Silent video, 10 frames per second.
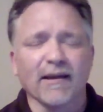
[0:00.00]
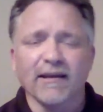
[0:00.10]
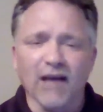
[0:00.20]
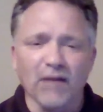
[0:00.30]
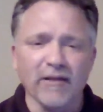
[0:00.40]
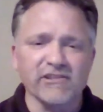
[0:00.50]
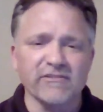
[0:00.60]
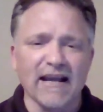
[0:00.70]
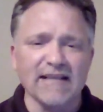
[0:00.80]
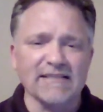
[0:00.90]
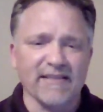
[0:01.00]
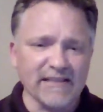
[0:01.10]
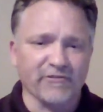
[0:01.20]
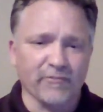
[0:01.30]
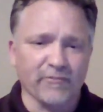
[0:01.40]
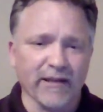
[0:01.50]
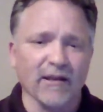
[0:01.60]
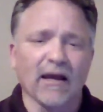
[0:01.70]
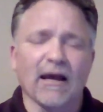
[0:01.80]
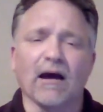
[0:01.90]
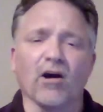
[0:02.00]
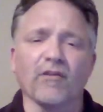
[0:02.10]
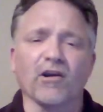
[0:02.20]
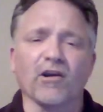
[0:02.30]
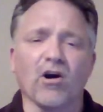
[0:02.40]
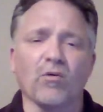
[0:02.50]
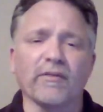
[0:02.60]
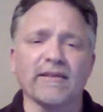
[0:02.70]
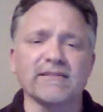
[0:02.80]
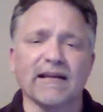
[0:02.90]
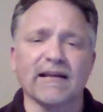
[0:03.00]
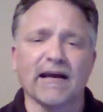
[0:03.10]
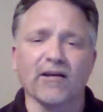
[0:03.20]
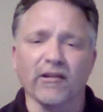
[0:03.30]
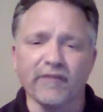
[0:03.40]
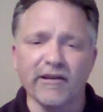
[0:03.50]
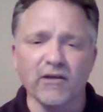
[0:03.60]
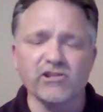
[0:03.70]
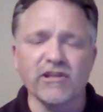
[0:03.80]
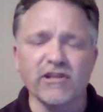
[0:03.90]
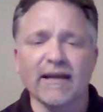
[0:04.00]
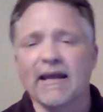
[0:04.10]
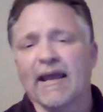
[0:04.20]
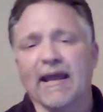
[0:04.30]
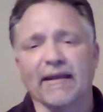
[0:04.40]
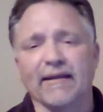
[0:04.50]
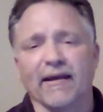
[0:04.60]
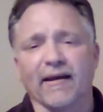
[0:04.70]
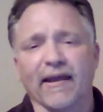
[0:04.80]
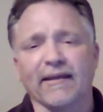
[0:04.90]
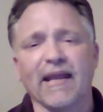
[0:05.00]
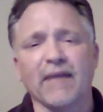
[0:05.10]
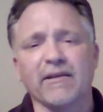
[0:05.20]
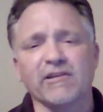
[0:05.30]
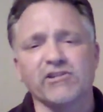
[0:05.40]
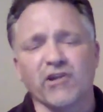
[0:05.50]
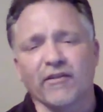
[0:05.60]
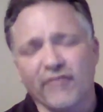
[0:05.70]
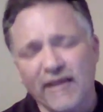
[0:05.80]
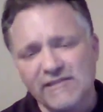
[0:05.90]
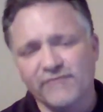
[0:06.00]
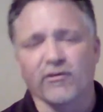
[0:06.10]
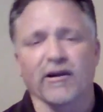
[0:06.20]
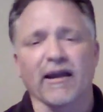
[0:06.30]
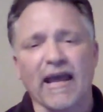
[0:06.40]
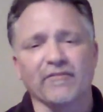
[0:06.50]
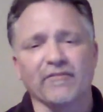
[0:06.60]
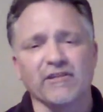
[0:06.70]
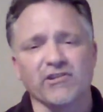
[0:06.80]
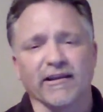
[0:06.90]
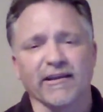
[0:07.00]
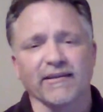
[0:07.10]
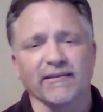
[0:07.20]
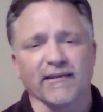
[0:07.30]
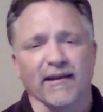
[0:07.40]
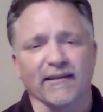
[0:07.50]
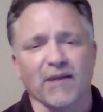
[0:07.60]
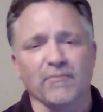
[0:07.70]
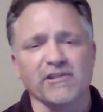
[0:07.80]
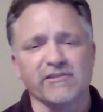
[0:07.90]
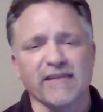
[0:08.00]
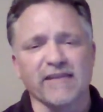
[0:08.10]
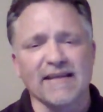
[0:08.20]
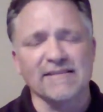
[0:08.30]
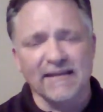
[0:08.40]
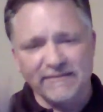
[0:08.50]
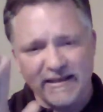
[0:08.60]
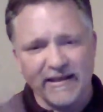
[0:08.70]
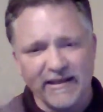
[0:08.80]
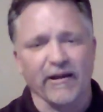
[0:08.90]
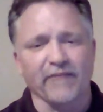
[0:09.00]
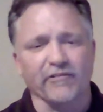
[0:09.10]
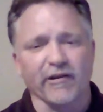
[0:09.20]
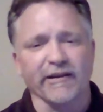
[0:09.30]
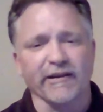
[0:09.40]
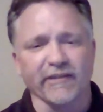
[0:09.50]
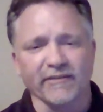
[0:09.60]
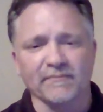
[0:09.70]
God bless you guys. Thanks for being on the call with us tonight on the video chat. And Damian, Sean, thanks for having us on again tonight. God bless you guys. Take care. Have a great evening.